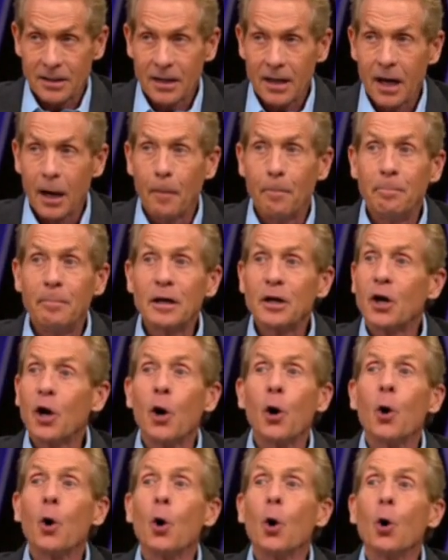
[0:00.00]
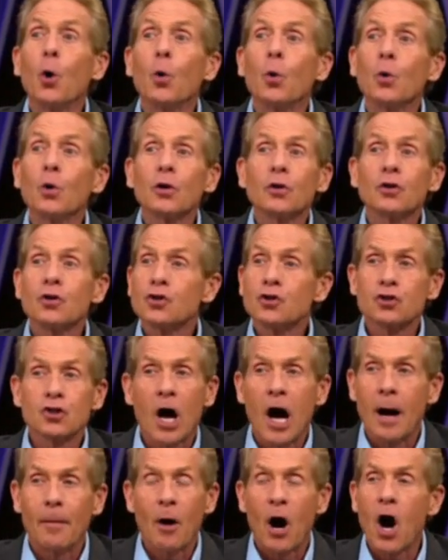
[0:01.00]
A big old
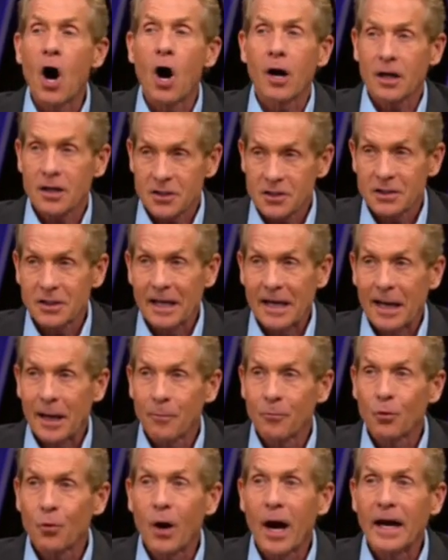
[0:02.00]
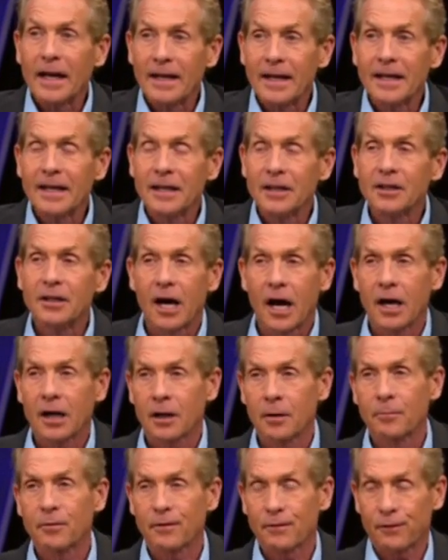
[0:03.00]
tomahawk slam right in
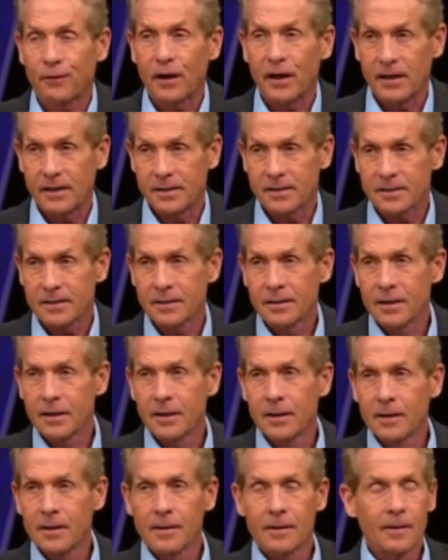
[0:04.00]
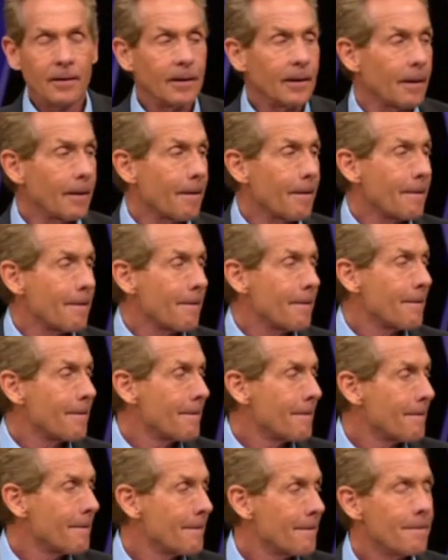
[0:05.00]
Jakob's face. So my thing is,
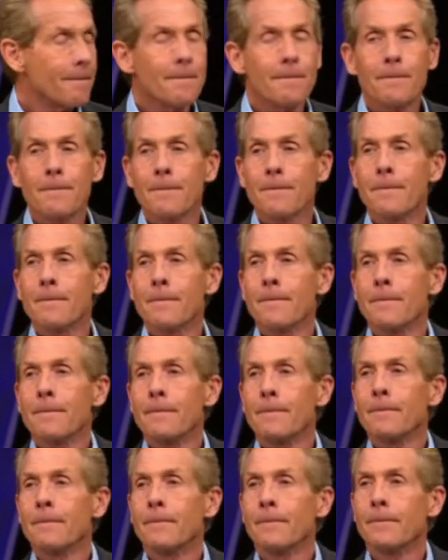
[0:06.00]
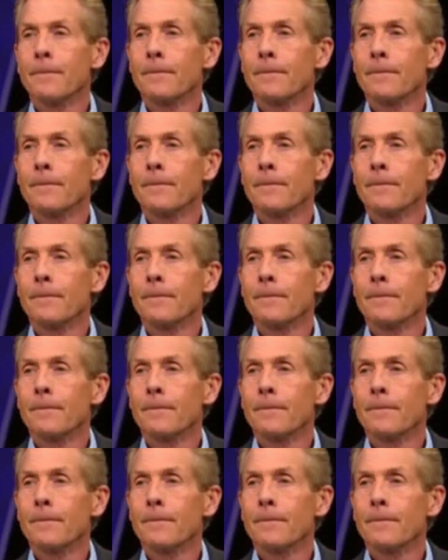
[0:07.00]
Skipper, who do you think he's going to guard?